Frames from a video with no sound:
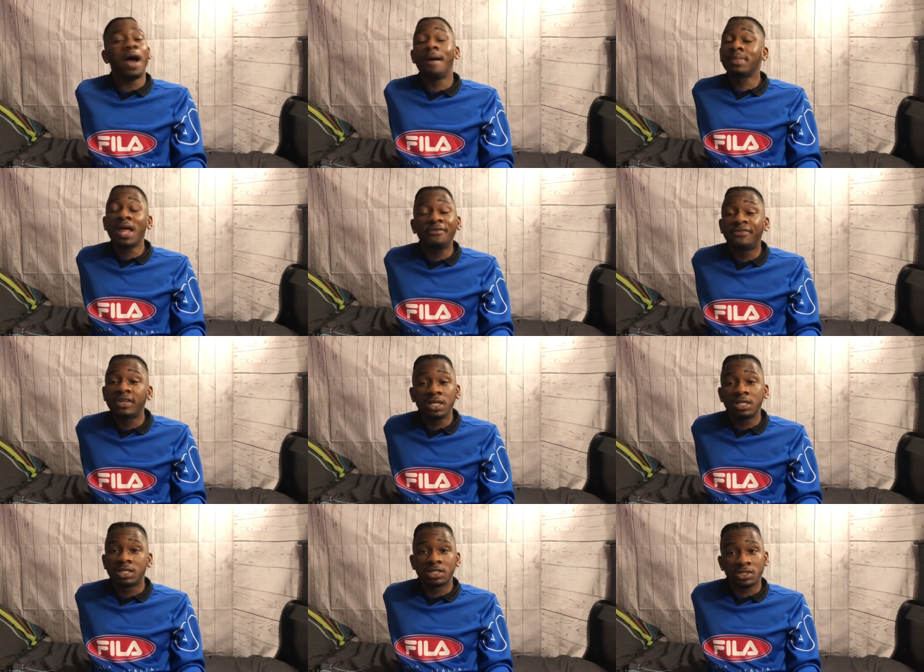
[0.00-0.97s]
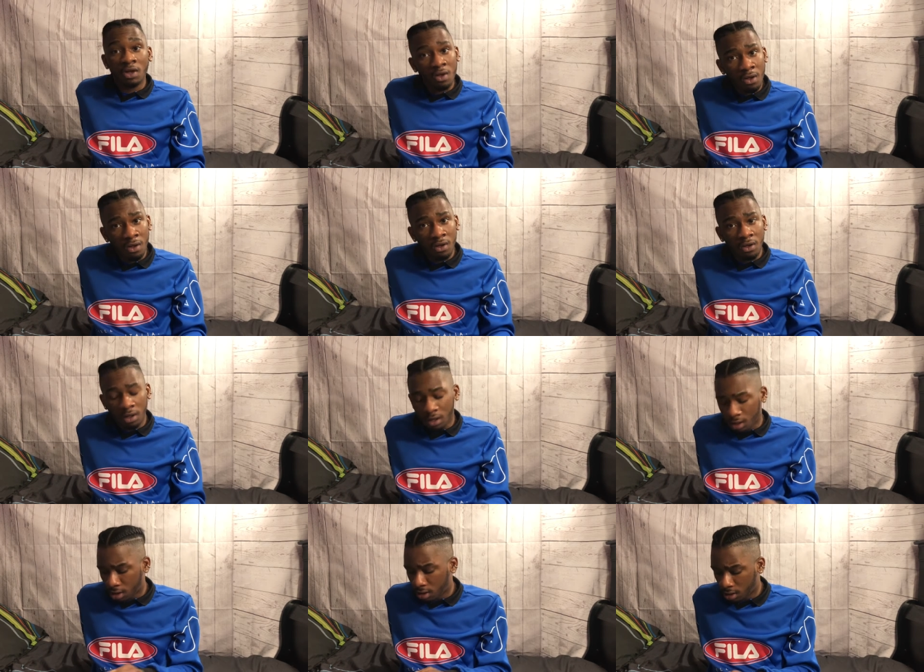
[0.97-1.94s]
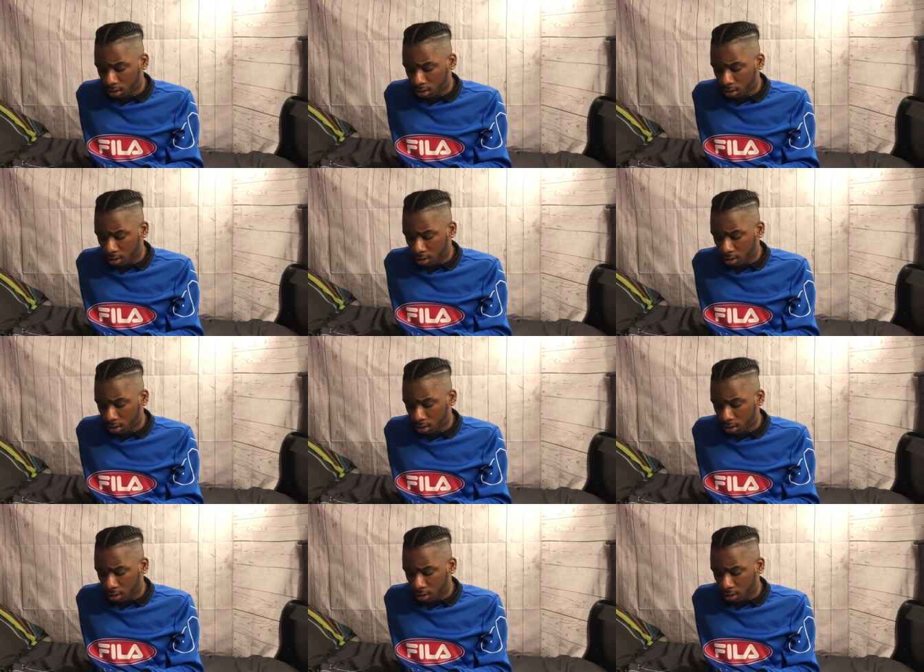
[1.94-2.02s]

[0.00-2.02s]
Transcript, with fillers: I'm not feeling the song.